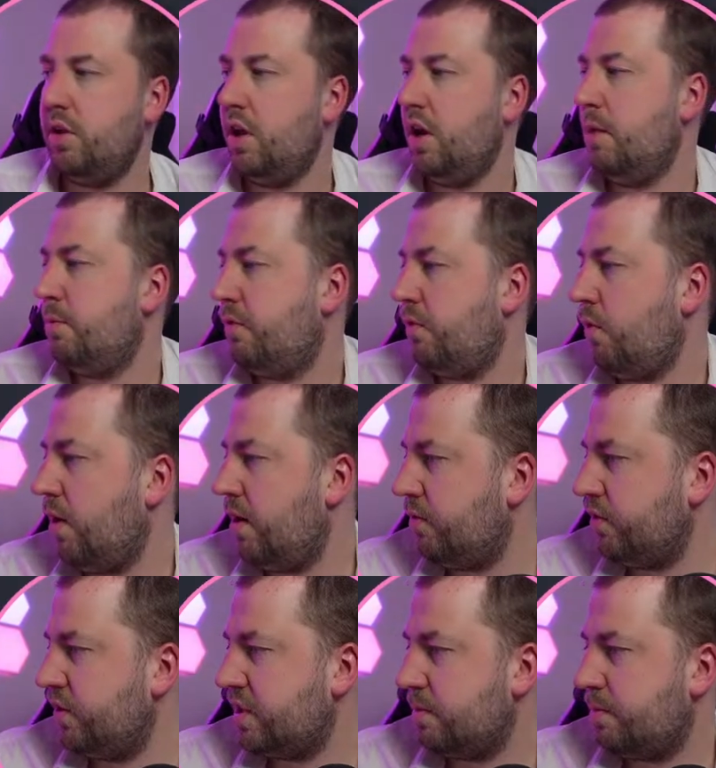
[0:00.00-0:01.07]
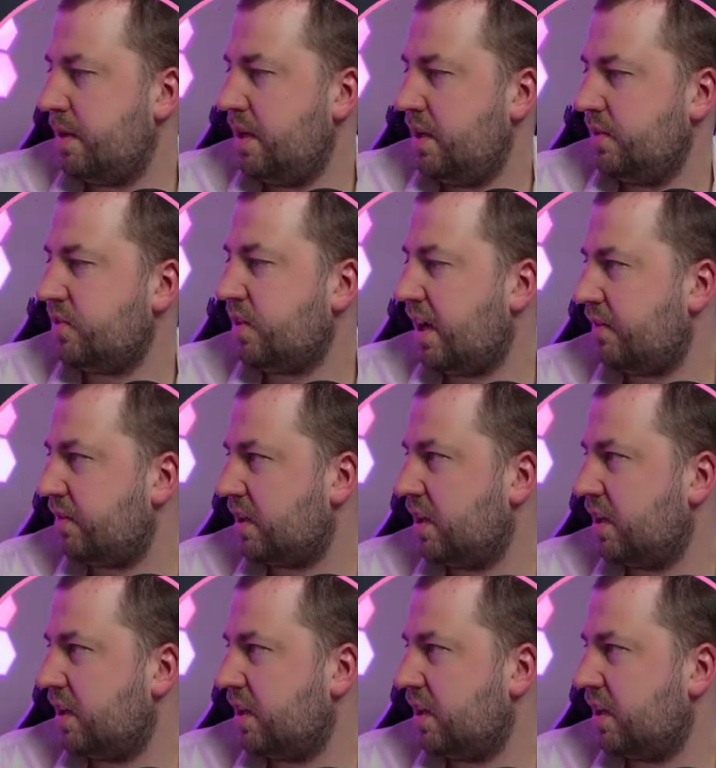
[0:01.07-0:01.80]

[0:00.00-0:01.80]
Before everyone disappears, I have a